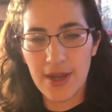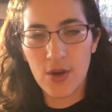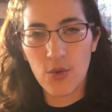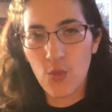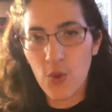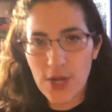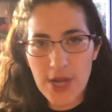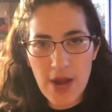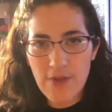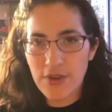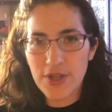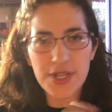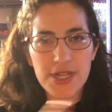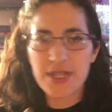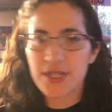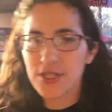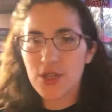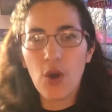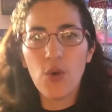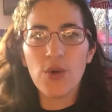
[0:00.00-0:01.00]
Whatever it
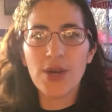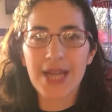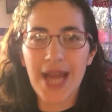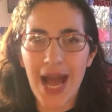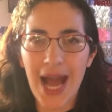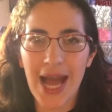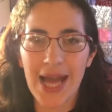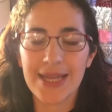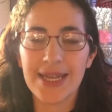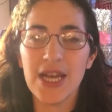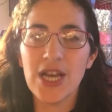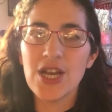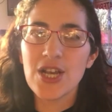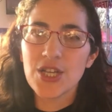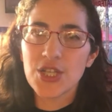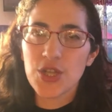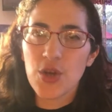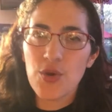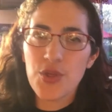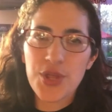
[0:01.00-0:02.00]
is going on,
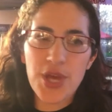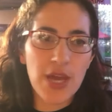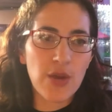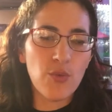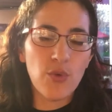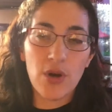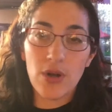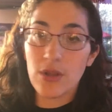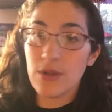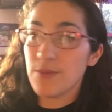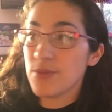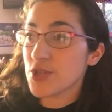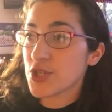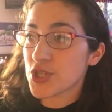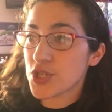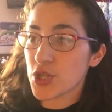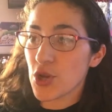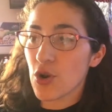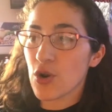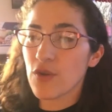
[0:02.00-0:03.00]
so they will
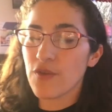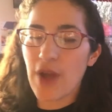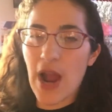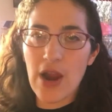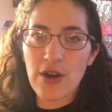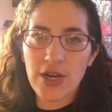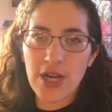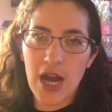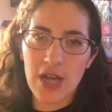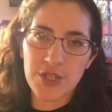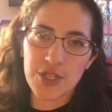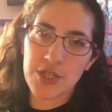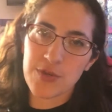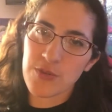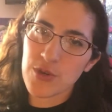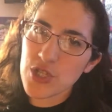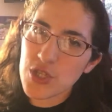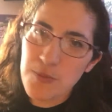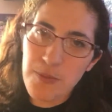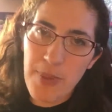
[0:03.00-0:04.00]
serve our
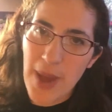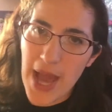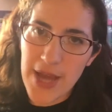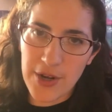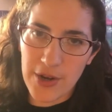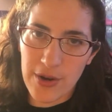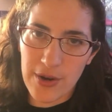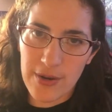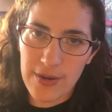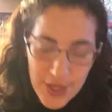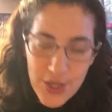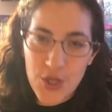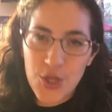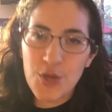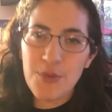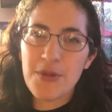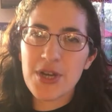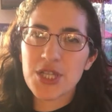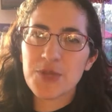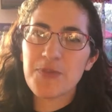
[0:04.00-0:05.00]
customers better.
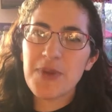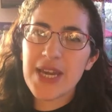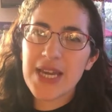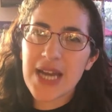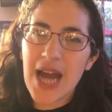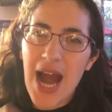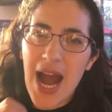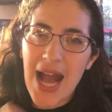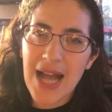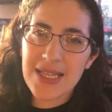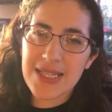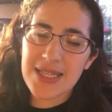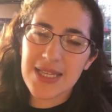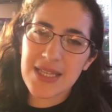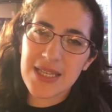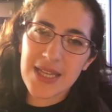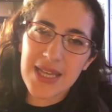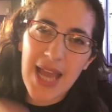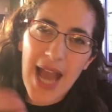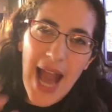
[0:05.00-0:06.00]
You must be
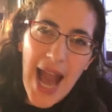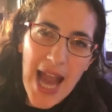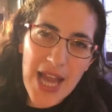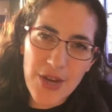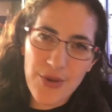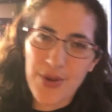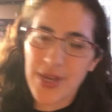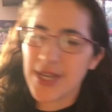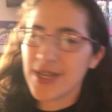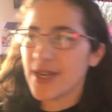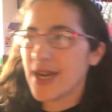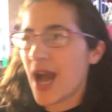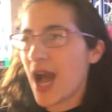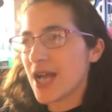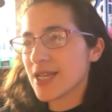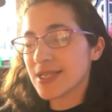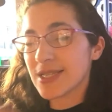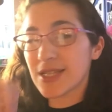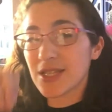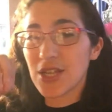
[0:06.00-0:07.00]
constantly hiring,
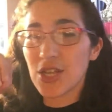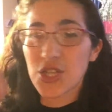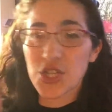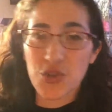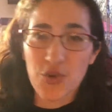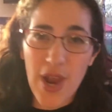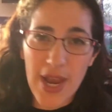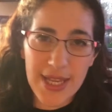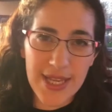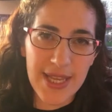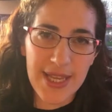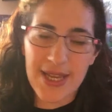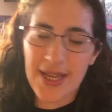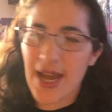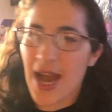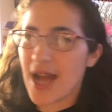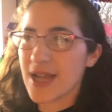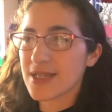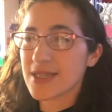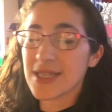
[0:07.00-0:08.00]
constantly training,
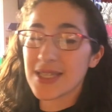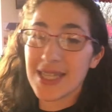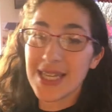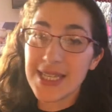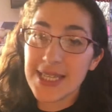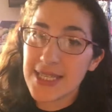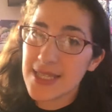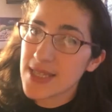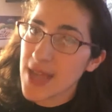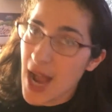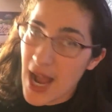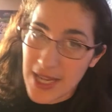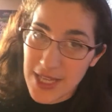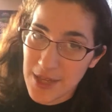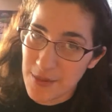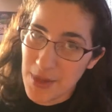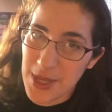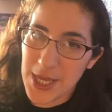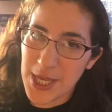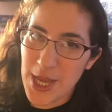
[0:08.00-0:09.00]
constantly
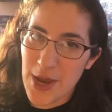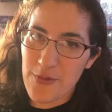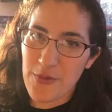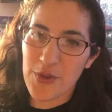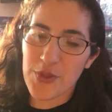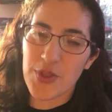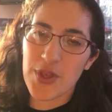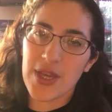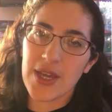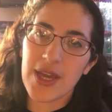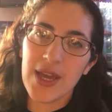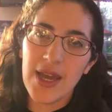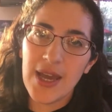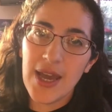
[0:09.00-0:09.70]
documenting everything,